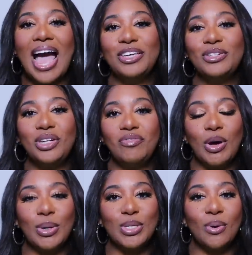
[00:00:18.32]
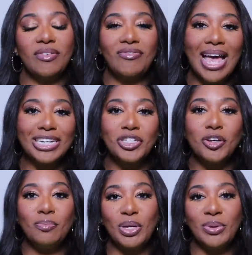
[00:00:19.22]
I usually focus on
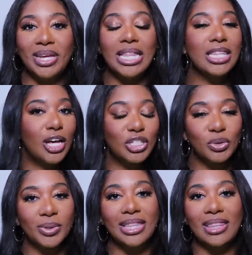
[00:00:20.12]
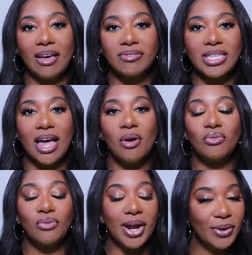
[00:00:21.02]
fashion, beauty, luxury, lifestyle,
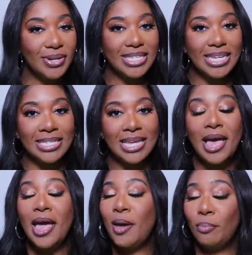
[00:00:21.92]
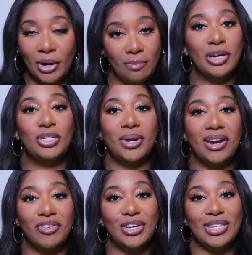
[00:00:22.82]
fragrances, and pretty much
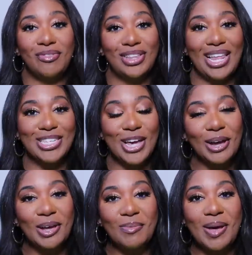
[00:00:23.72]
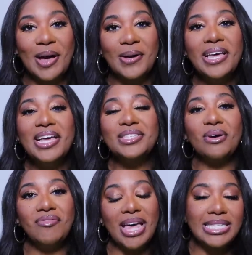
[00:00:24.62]
whatever else I feel like talking about.
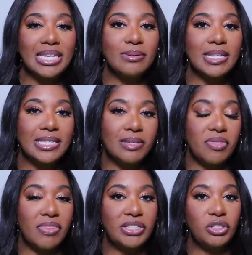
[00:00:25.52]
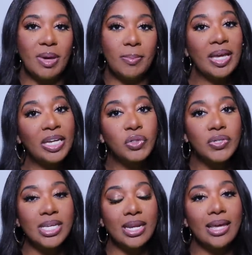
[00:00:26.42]
So if that seems like something that you may be
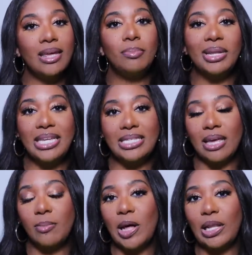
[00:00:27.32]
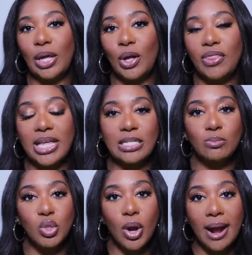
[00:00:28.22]
interested in, please think about clicking on that
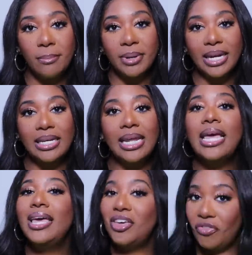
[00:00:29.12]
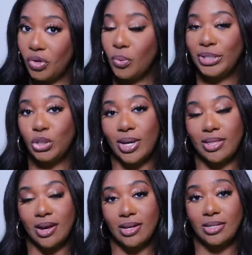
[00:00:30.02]
subscribe button if you enjoy
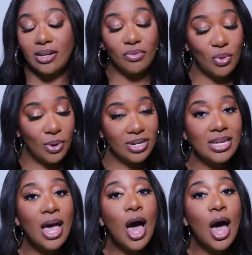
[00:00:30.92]
the content, of course.